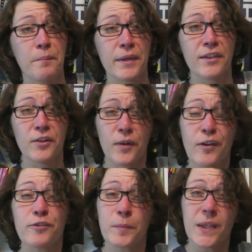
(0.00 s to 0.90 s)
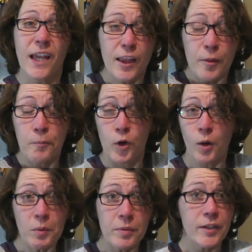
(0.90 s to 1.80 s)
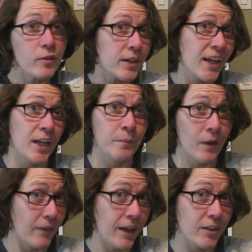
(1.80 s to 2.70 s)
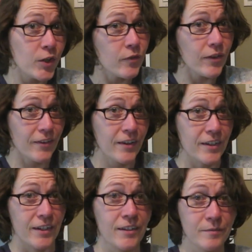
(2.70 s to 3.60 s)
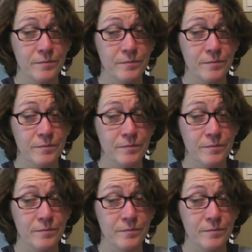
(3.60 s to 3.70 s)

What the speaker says: But you know what? For me, that's probably okay. I'm not that good of a skier.